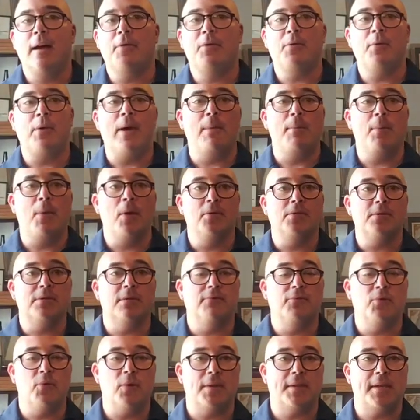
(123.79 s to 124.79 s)
throughout most
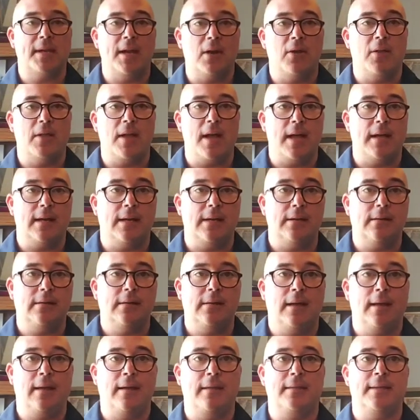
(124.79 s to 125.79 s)
of North Carolina,
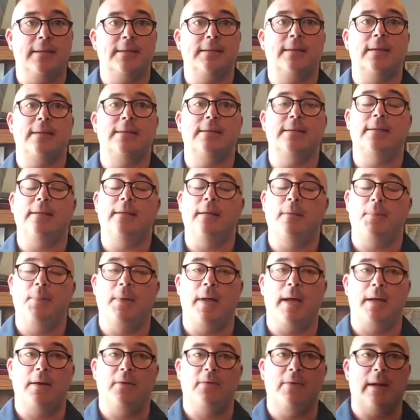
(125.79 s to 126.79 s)
and this doesn't
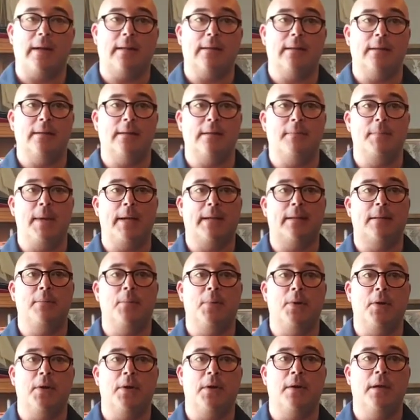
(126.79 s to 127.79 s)
apply directly to
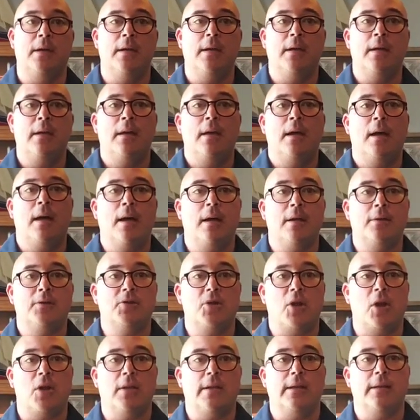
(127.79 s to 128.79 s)
Mecklenburg,
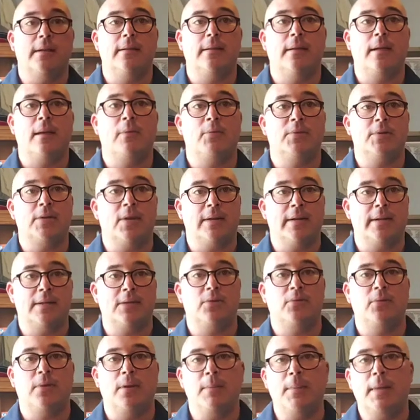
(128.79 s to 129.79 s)
Charlotte, which I'll get
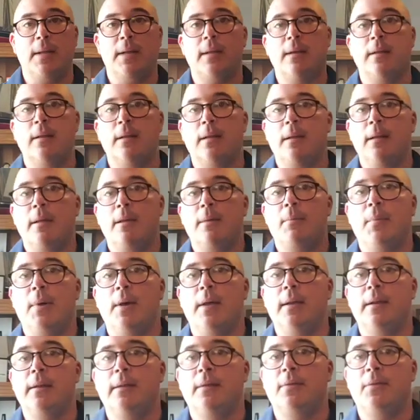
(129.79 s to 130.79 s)
to in a minute,
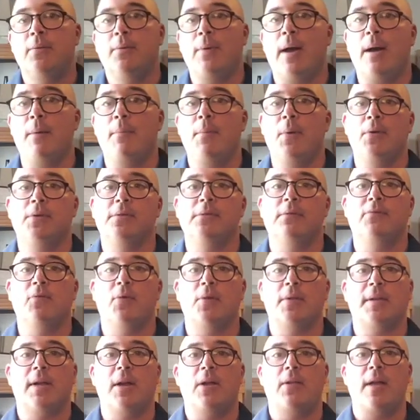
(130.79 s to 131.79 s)
but throughout most of
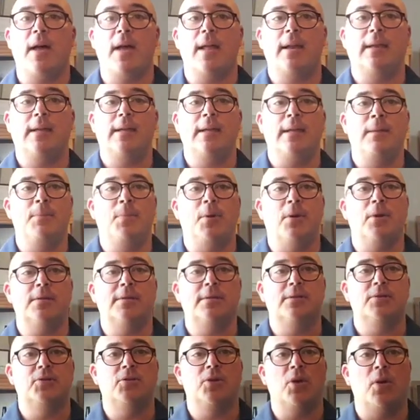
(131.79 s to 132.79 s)
North Carolina,
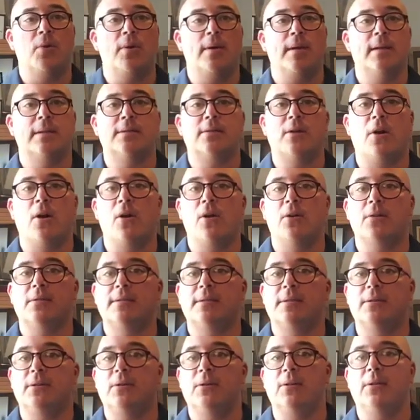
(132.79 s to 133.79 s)
in-person showings are
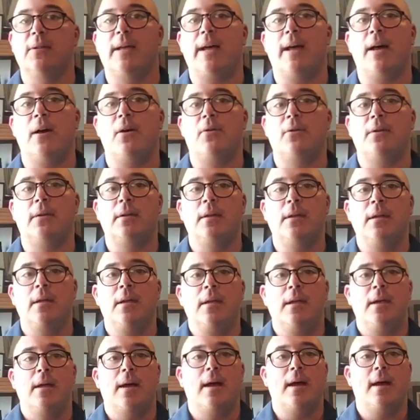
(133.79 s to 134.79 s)
still allowed.
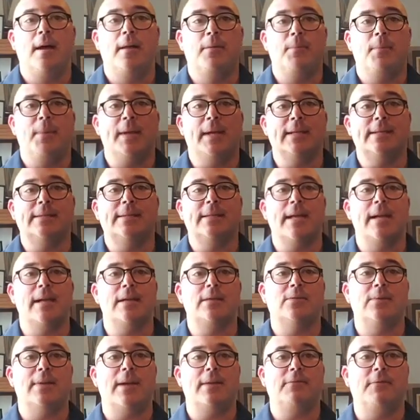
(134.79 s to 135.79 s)
The biggest thing
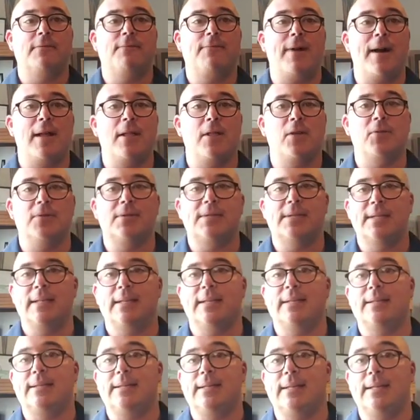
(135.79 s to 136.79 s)
is we have to follow
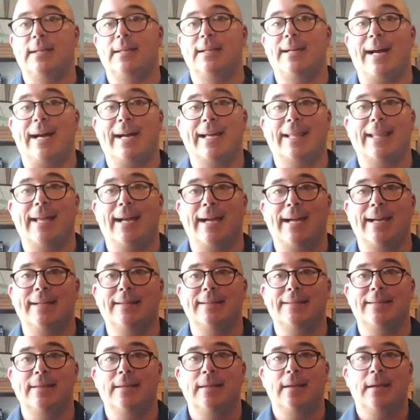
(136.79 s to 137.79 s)
CDC
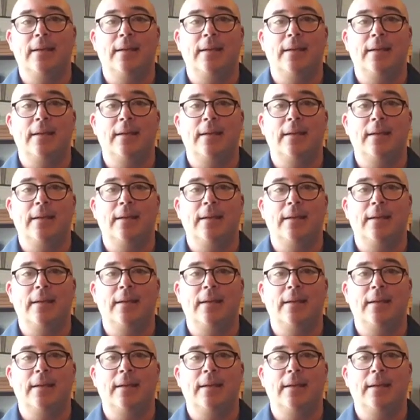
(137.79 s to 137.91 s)
guidelines.